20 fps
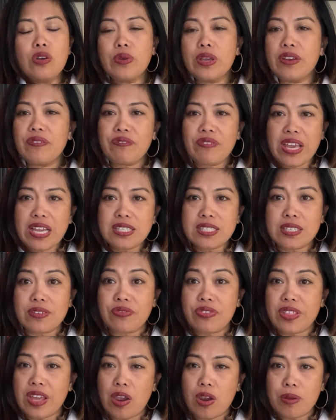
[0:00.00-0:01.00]
invasive
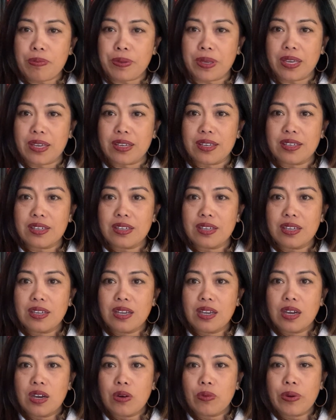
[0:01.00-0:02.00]
therapy
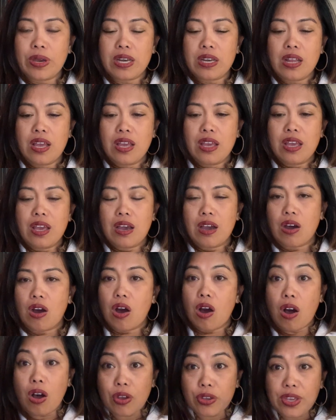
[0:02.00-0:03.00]
when
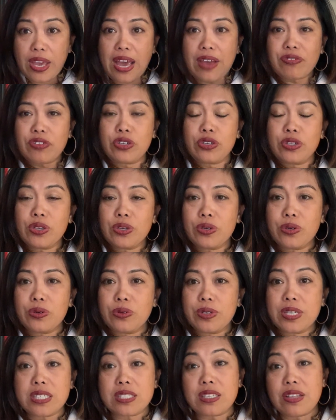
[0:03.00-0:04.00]
all you have to
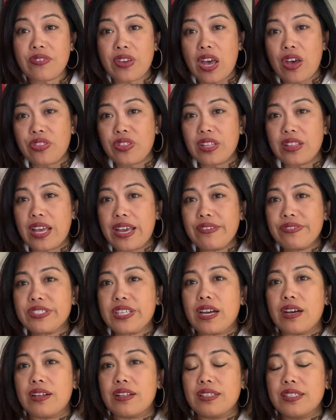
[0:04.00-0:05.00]
do is live a healthy
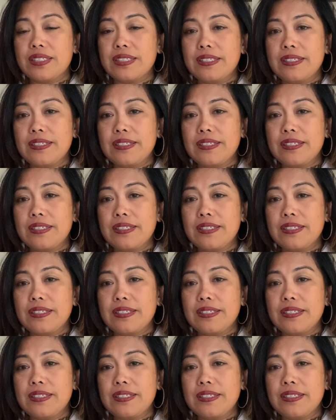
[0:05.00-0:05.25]
lifestyle?